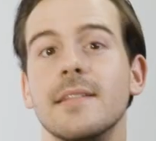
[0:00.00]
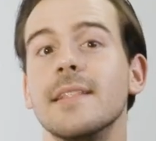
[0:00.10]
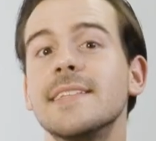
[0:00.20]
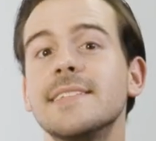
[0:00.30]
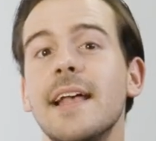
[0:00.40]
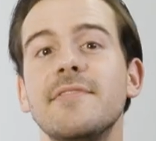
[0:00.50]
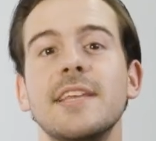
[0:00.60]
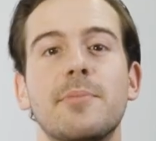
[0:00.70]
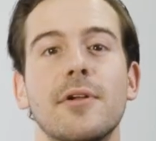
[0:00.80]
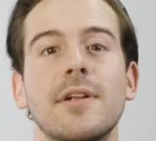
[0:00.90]
Let's dive
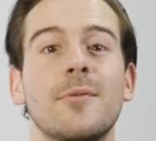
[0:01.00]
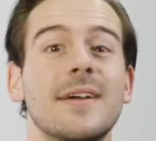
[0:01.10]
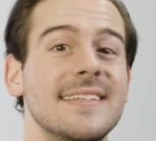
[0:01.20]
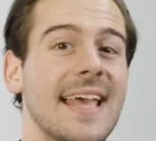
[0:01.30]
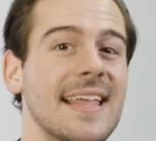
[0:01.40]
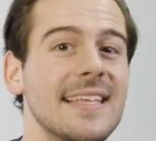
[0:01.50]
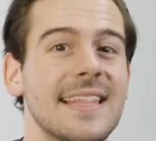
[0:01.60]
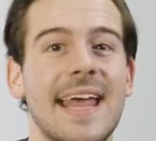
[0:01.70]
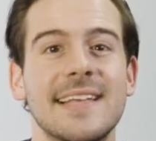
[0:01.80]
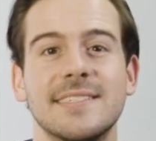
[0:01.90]
deeper into what daily
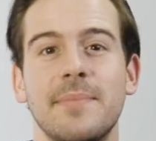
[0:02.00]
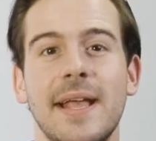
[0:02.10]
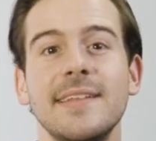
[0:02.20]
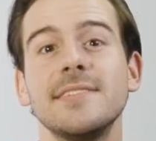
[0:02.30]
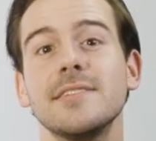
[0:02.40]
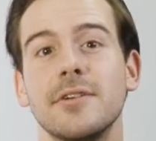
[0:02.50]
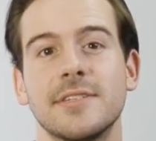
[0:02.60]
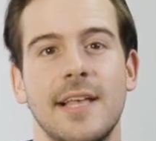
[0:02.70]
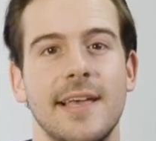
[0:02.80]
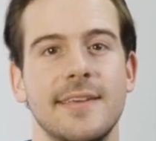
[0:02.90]
lead acid maintenance
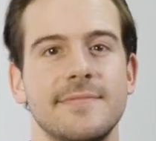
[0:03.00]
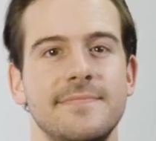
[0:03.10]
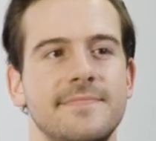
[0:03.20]
looks like.